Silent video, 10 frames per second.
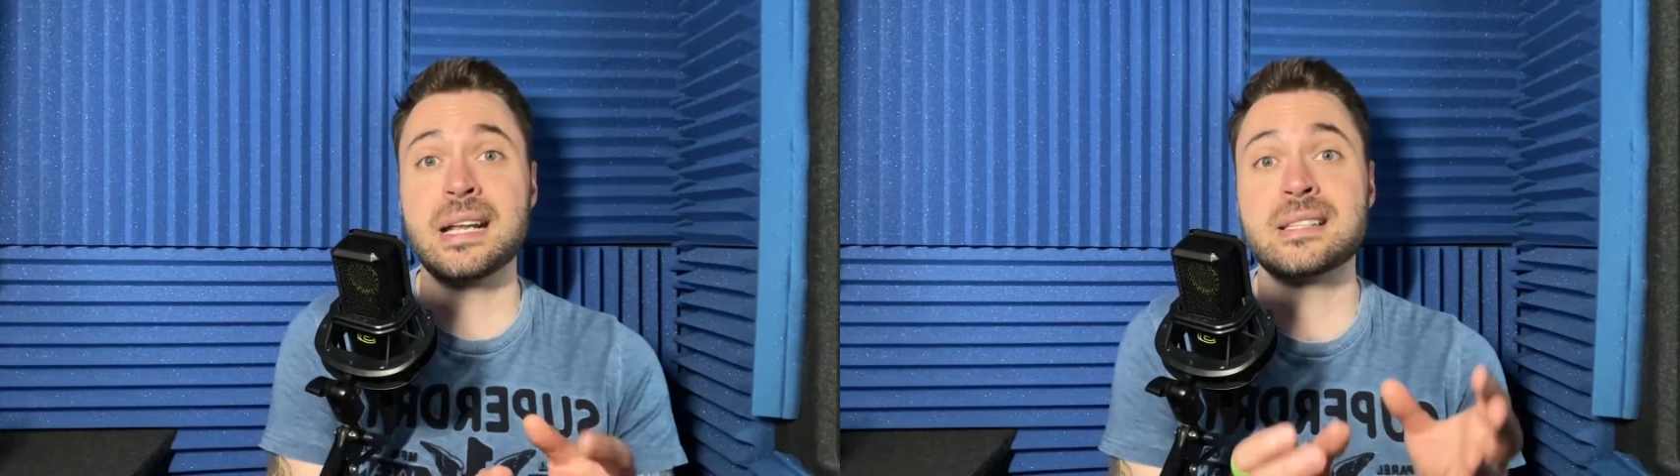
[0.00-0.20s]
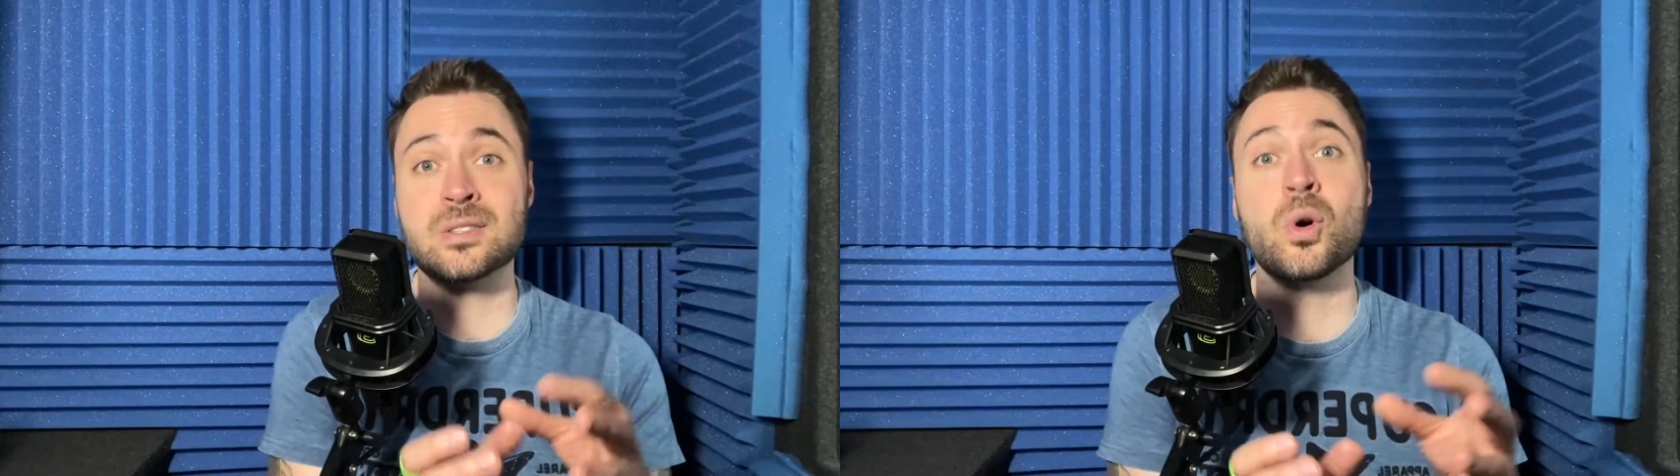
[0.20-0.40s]

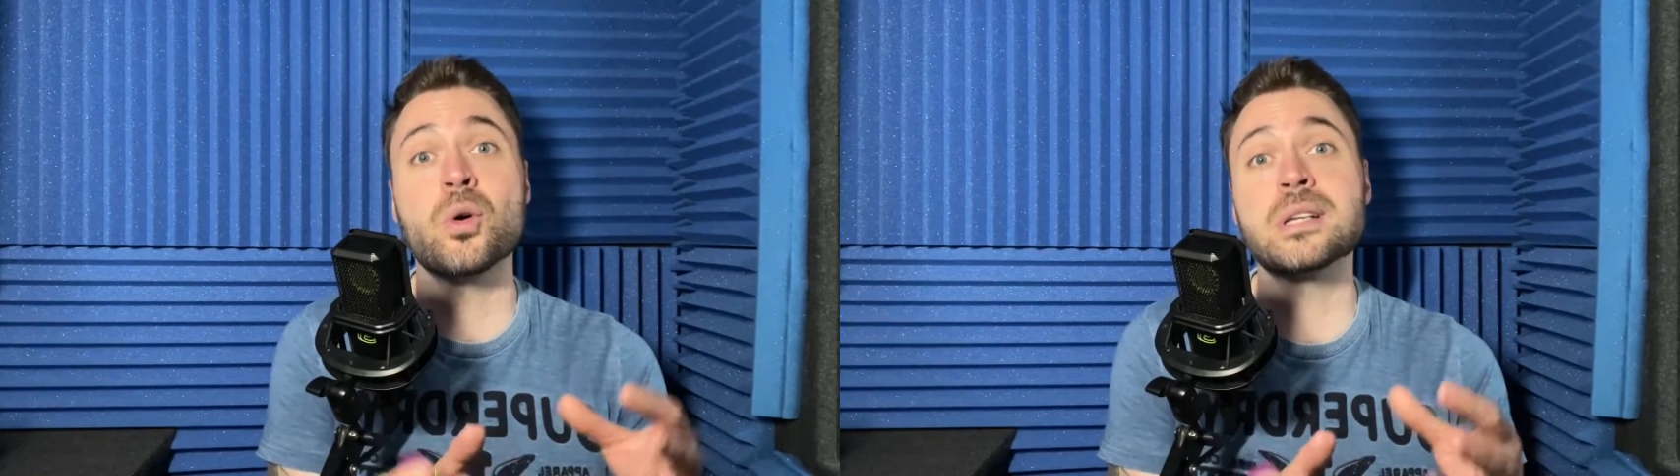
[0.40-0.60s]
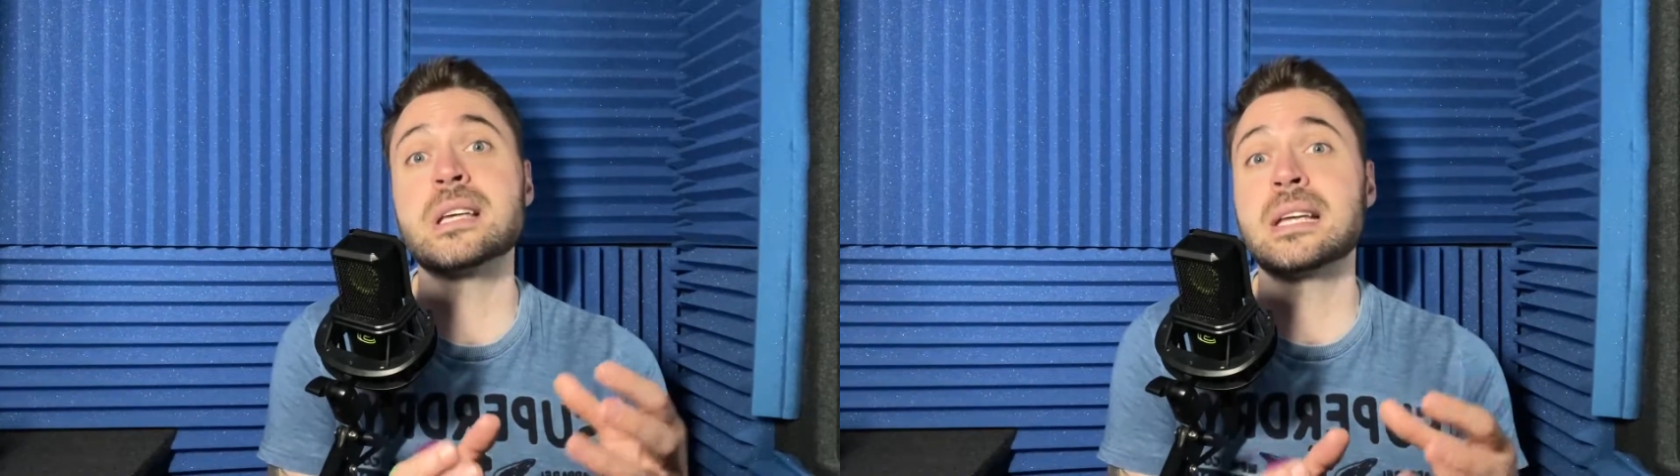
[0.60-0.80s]
It's as
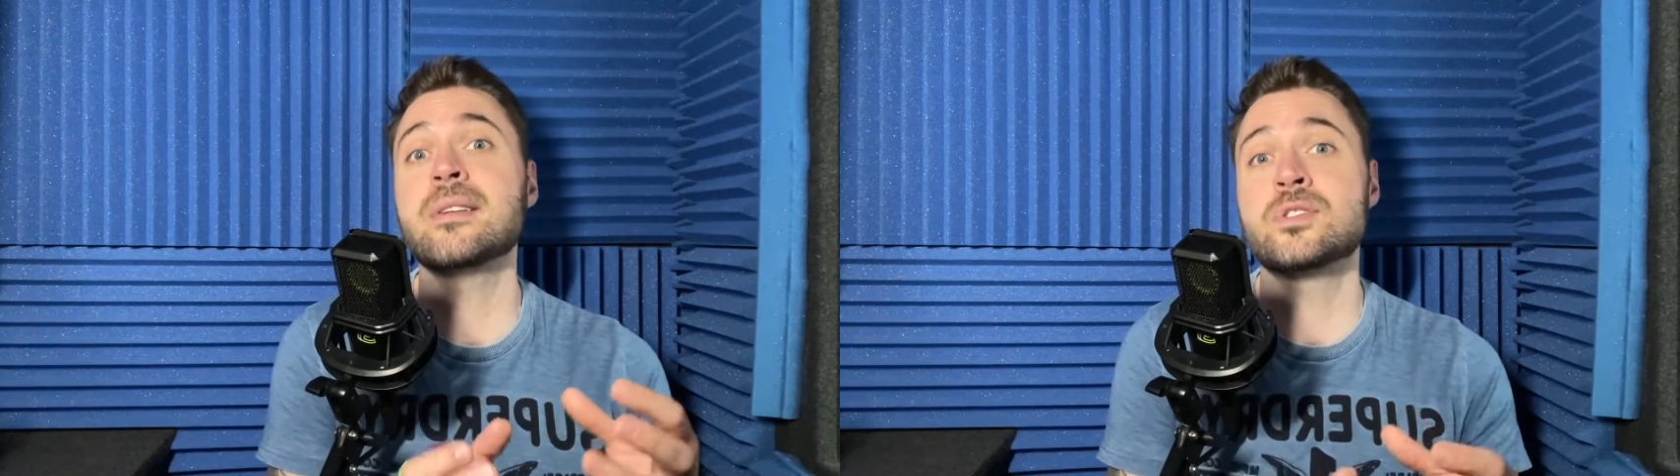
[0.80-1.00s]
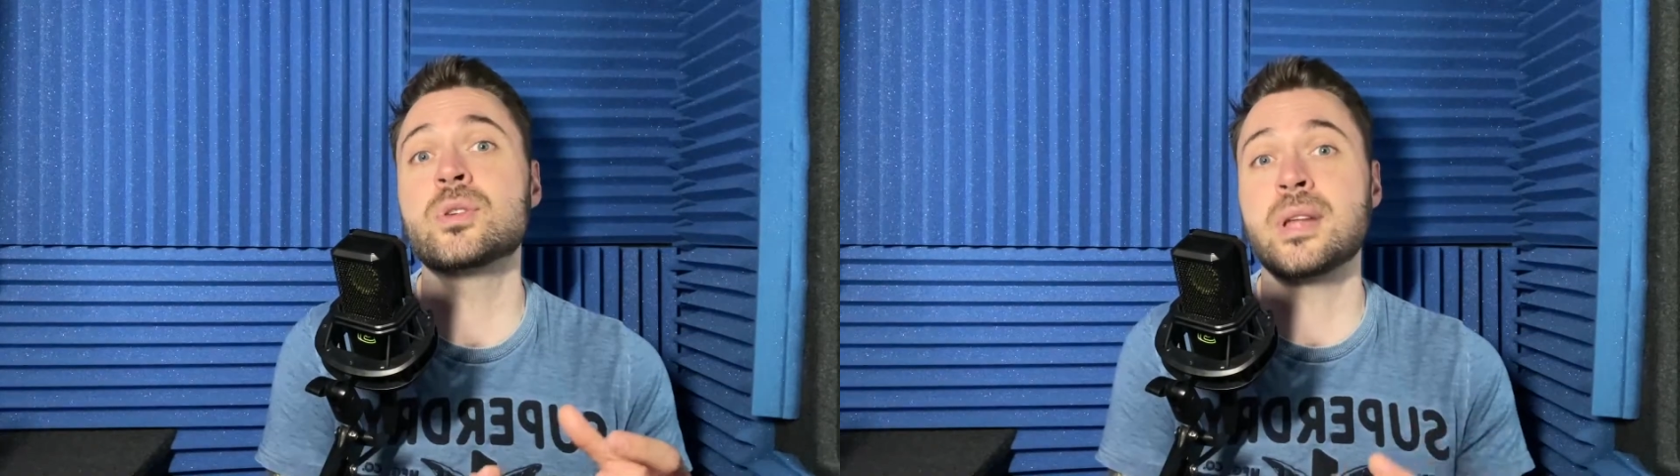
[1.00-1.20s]
long as it
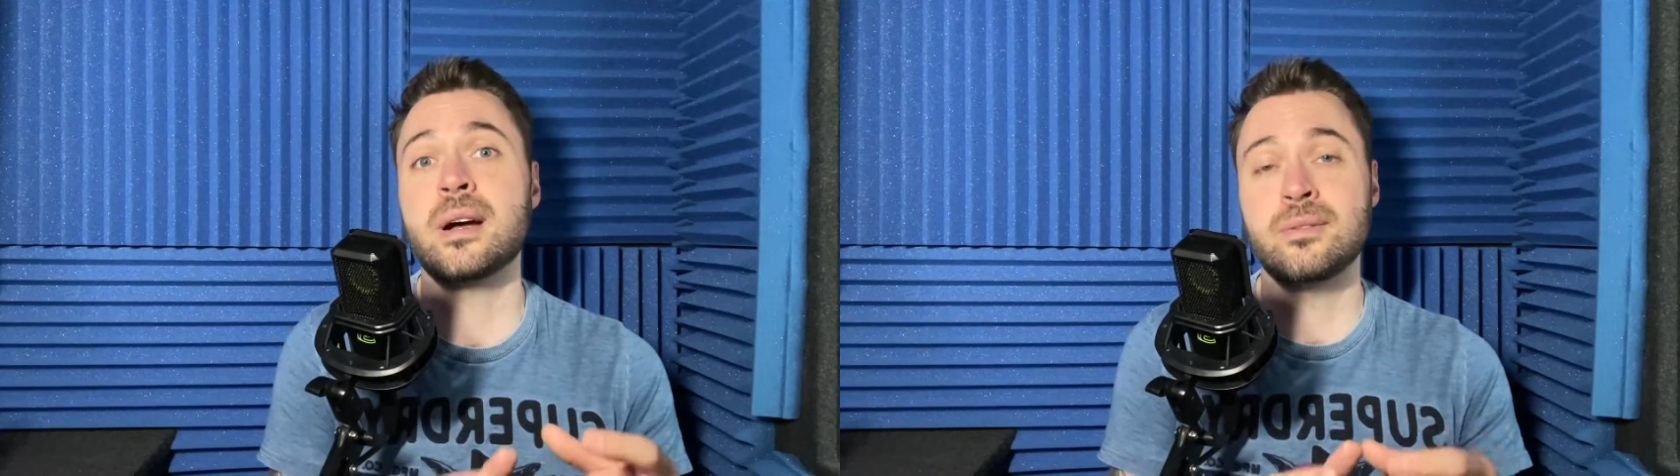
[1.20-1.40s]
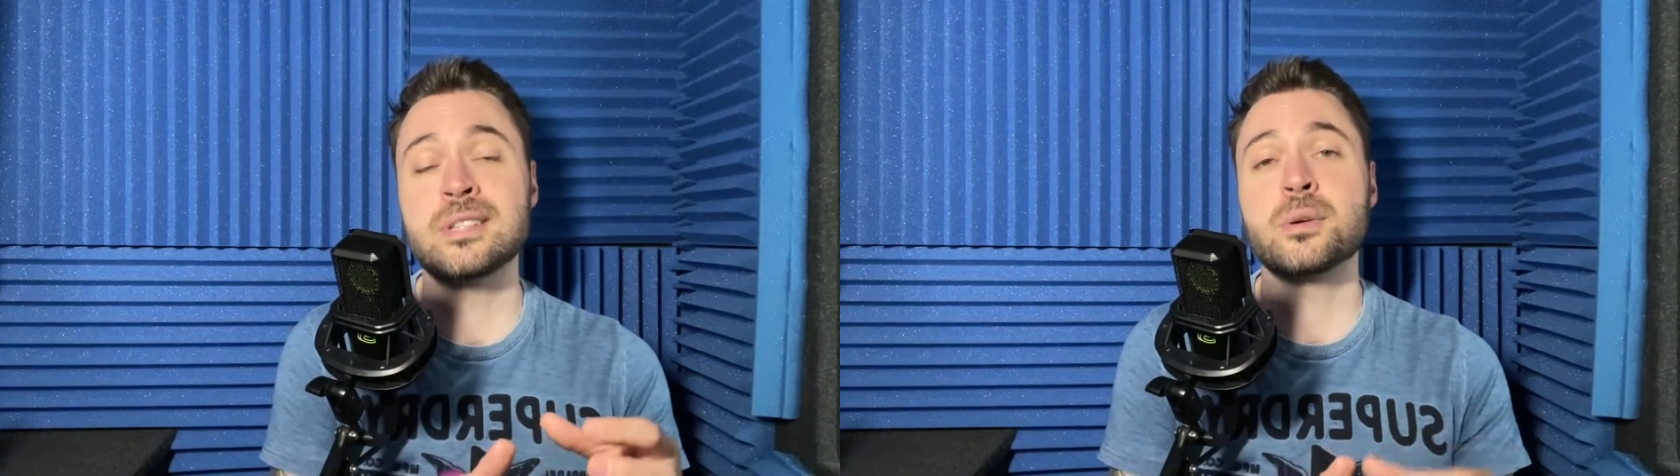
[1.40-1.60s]
gives you
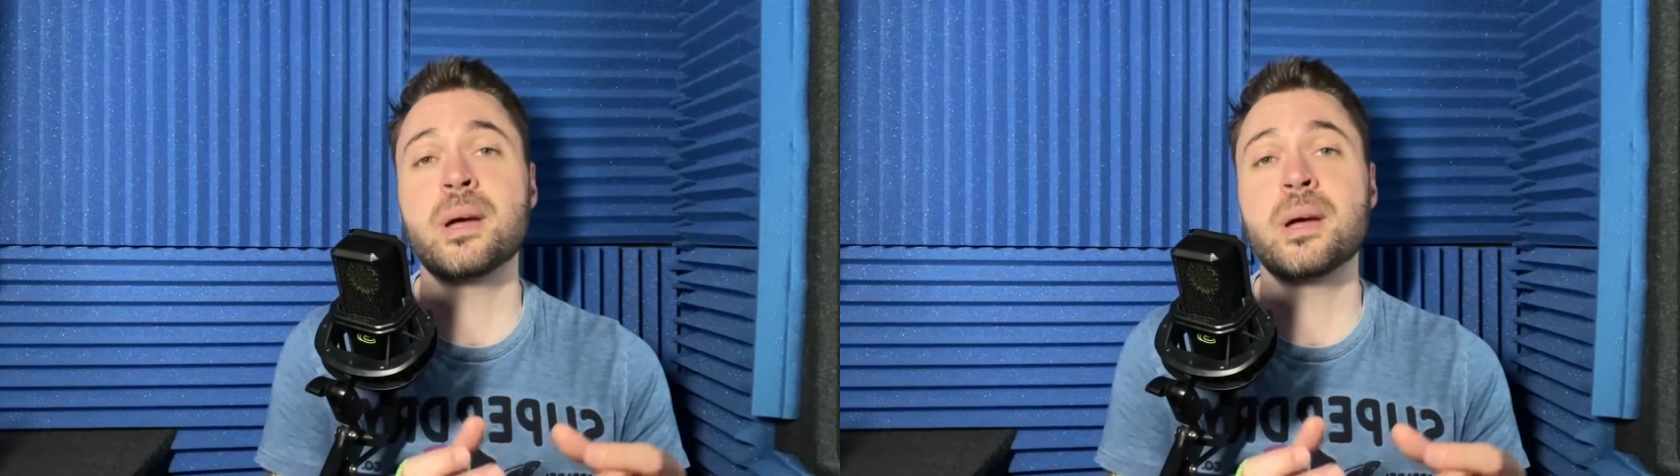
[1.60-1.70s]
that little